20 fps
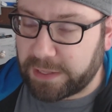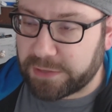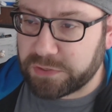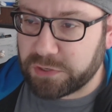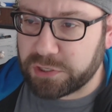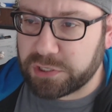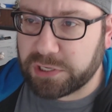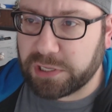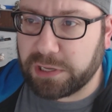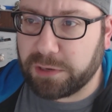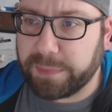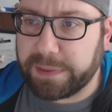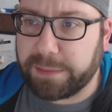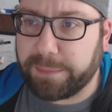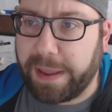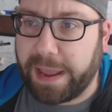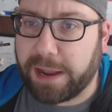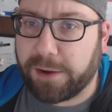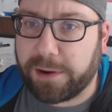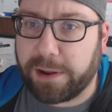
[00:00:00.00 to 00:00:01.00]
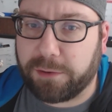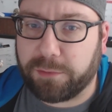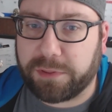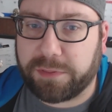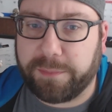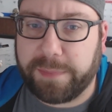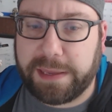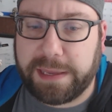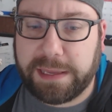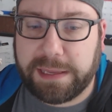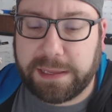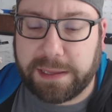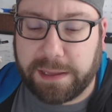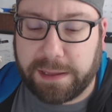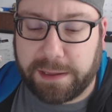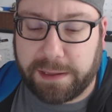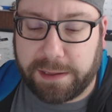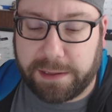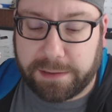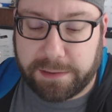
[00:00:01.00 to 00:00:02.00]
So just a little bit of background with me.
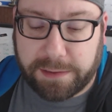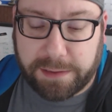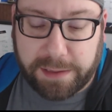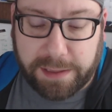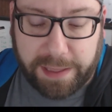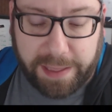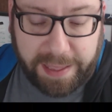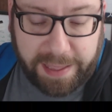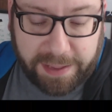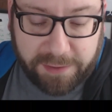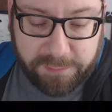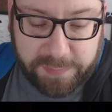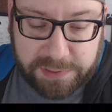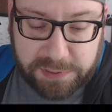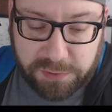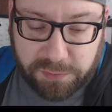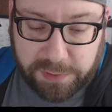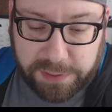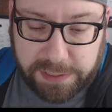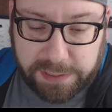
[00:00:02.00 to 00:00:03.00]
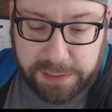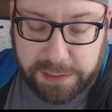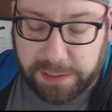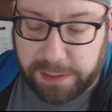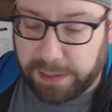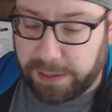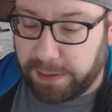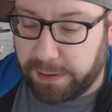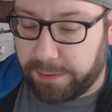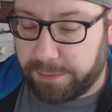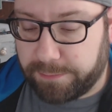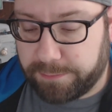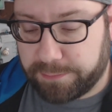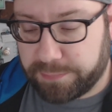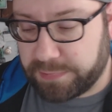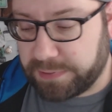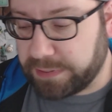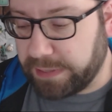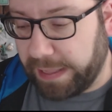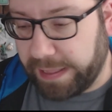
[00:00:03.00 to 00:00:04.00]
I've been doing,
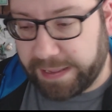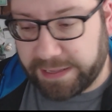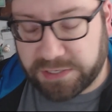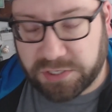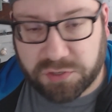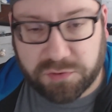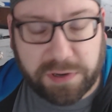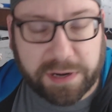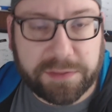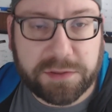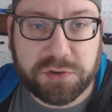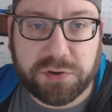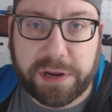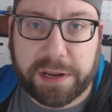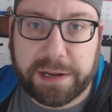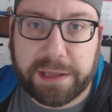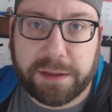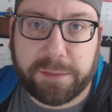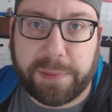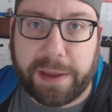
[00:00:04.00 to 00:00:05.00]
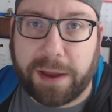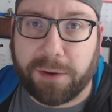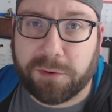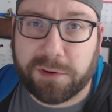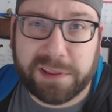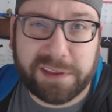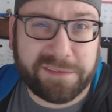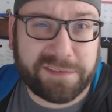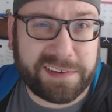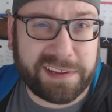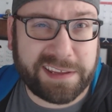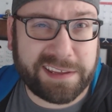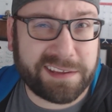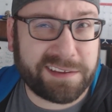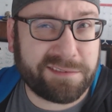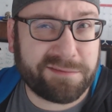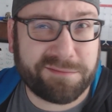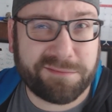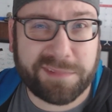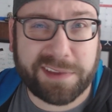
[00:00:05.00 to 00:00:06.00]
I guess, strength training,
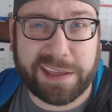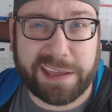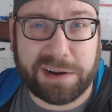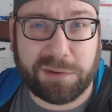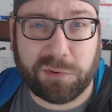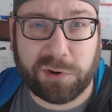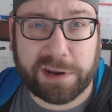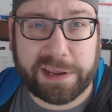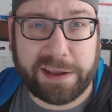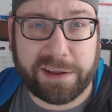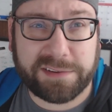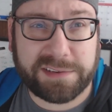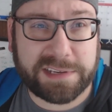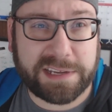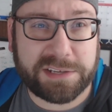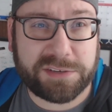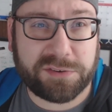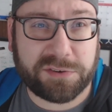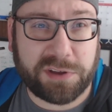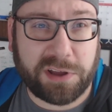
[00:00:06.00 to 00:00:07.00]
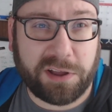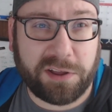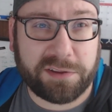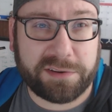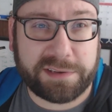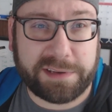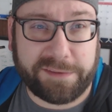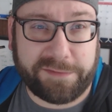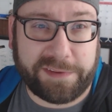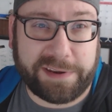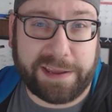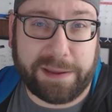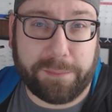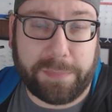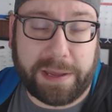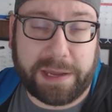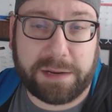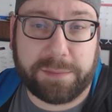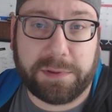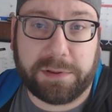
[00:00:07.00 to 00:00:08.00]
powerlifting kind of workouts, I guess you'd call it. Definitely not
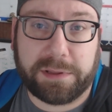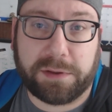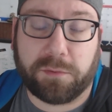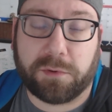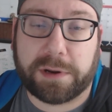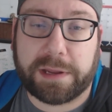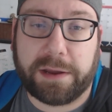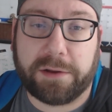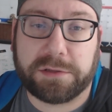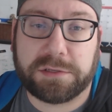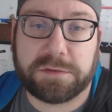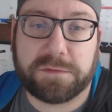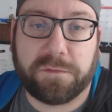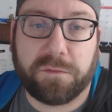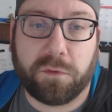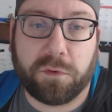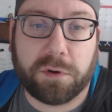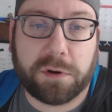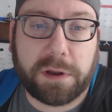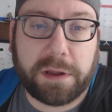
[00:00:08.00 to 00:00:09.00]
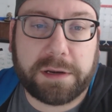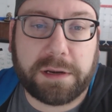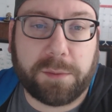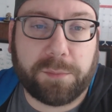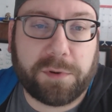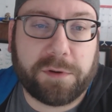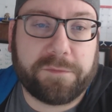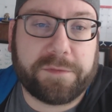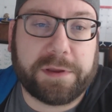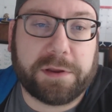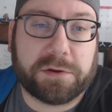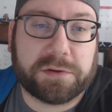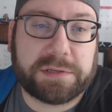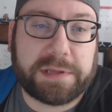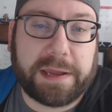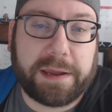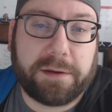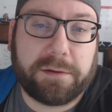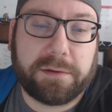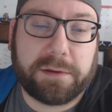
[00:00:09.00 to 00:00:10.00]
bodybuilding workouts for a number of years
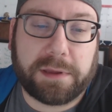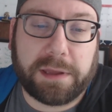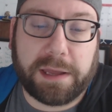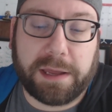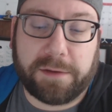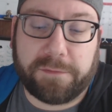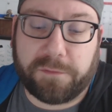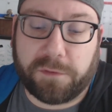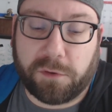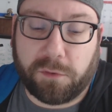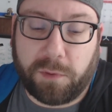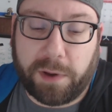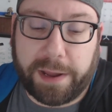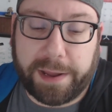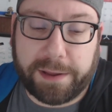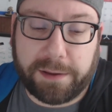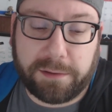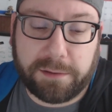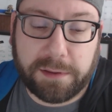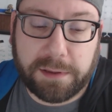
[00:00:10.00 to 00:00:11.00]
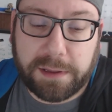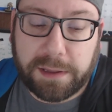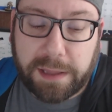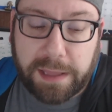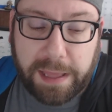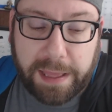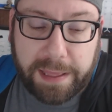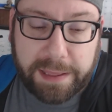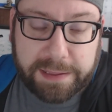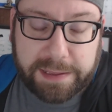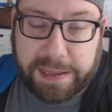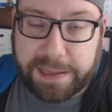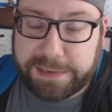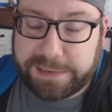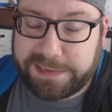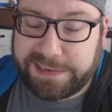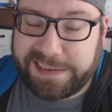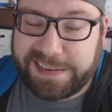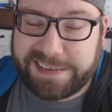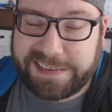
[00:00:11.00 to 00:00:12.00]
now, for a while. I got
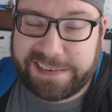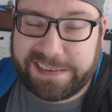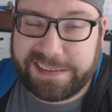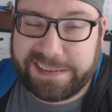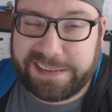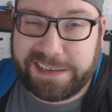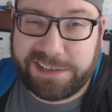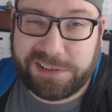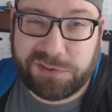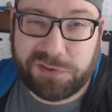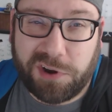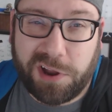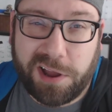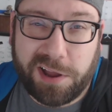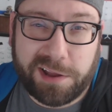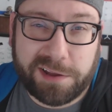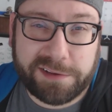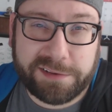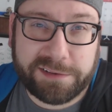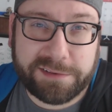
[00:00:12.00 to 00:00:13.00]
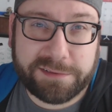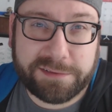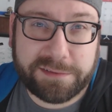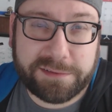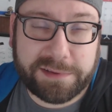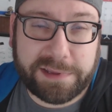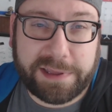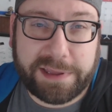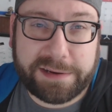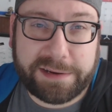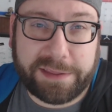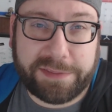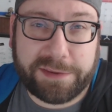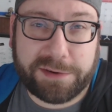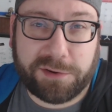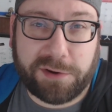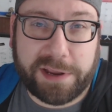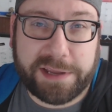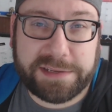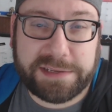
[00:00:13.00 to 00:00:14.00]
decently strong,
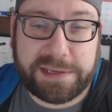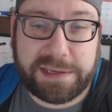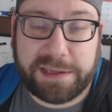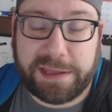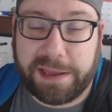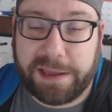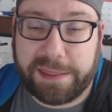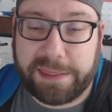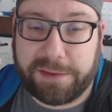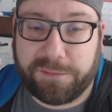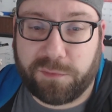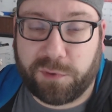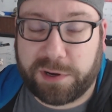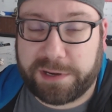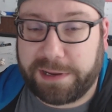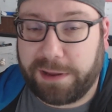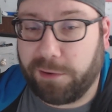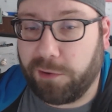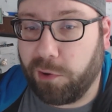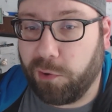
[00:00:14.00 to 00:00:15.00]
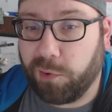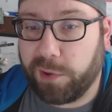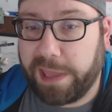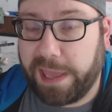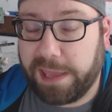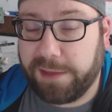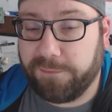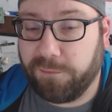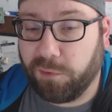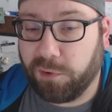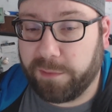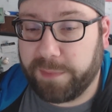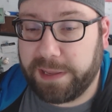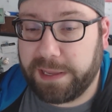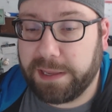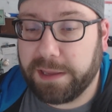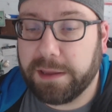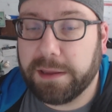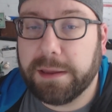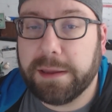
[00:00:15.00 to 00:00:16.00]
nothing crazy. They've worked out okay for
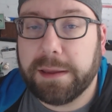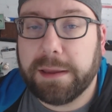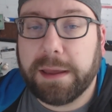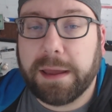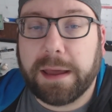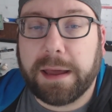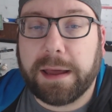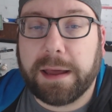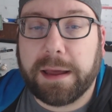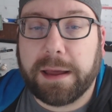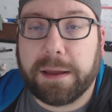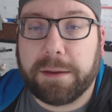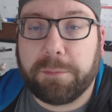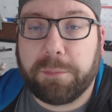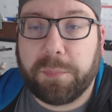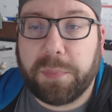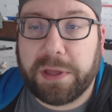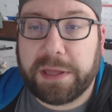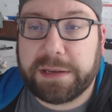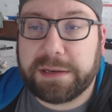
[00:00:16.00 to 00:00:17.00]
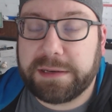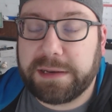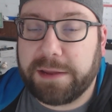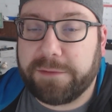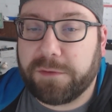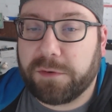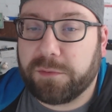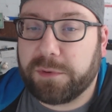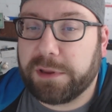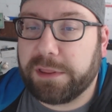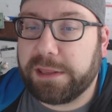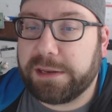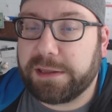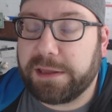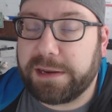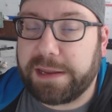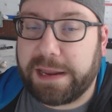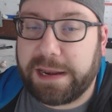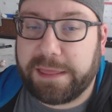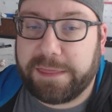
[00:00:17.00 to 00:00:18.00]
me. But never really
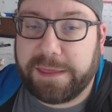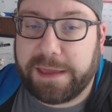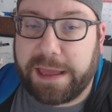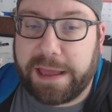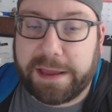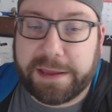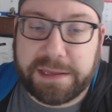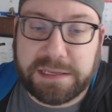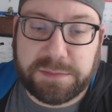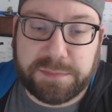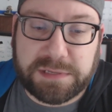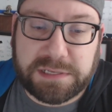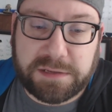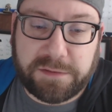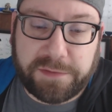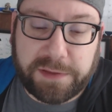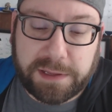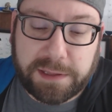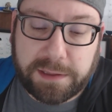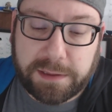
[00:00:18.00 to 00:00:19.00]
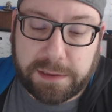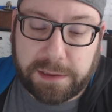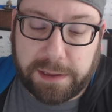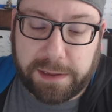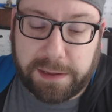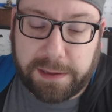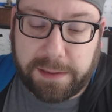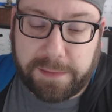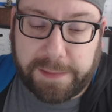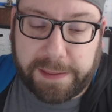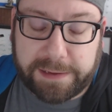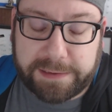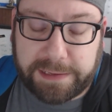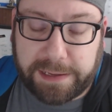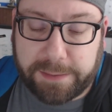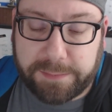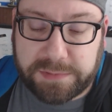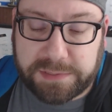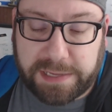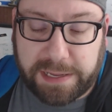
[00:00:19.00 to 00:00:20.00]
done anything hockey specific. A lot of
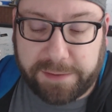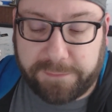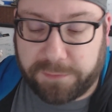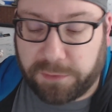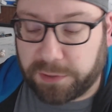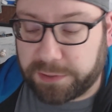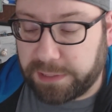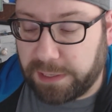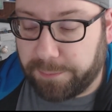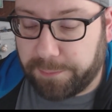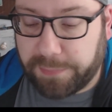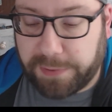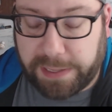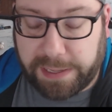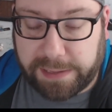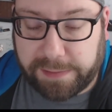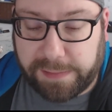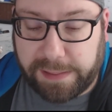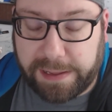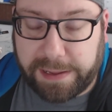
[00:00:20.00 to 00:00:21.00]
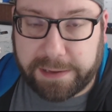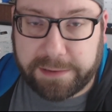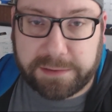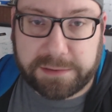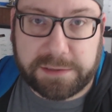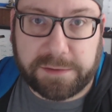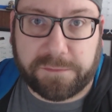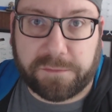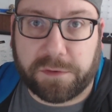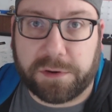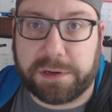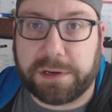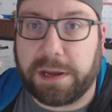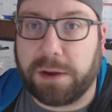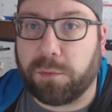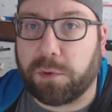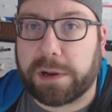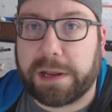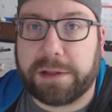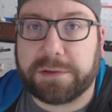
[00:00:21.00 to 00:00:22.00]
times I've looked up online different
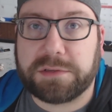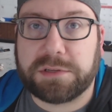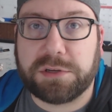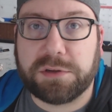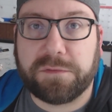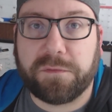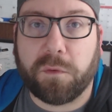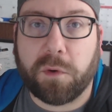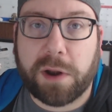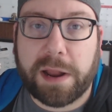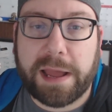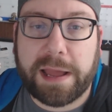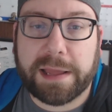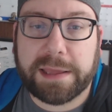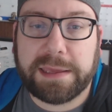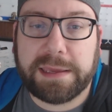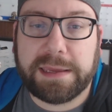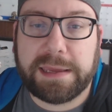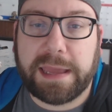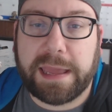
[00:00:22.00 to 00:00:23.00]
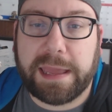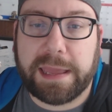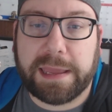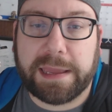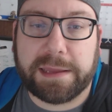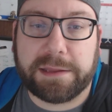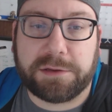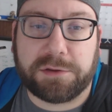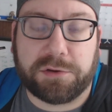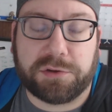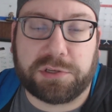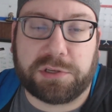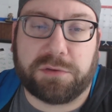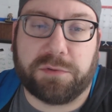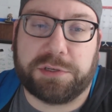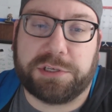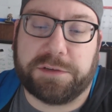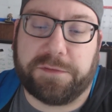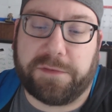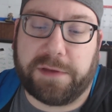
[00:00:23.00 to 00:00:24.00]
workouts to do for hockey, and usually
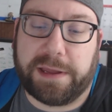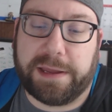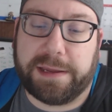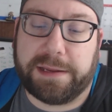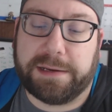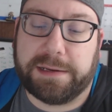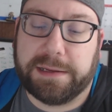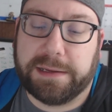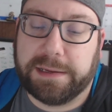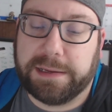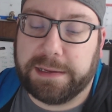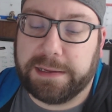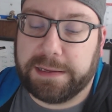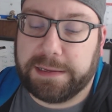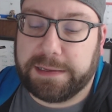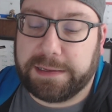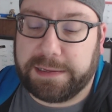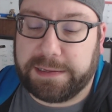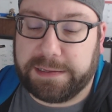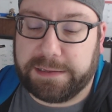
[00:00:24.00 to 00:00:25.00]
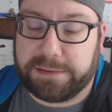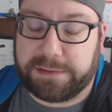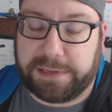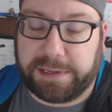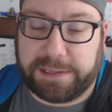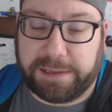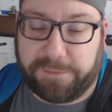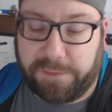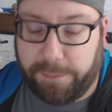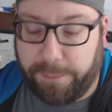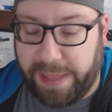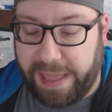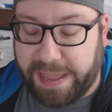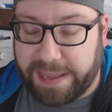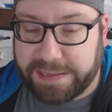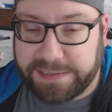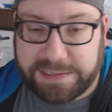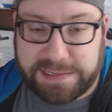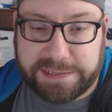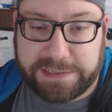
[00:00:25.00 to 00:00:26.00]
what you find is like different
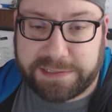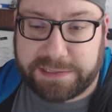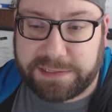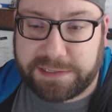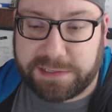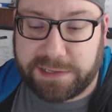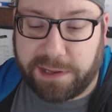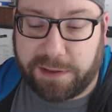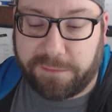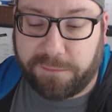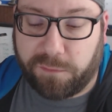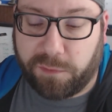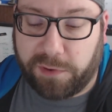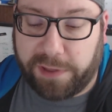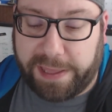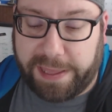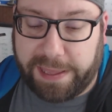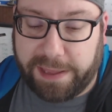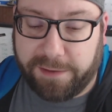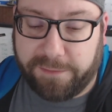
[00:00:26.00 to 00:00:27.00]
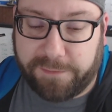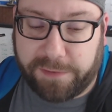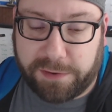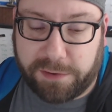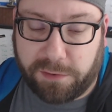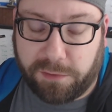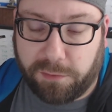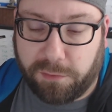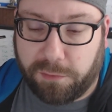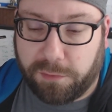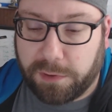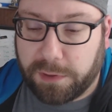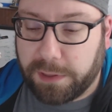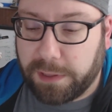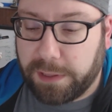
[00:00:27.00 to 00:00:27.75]
magazines and stuff will have, you know,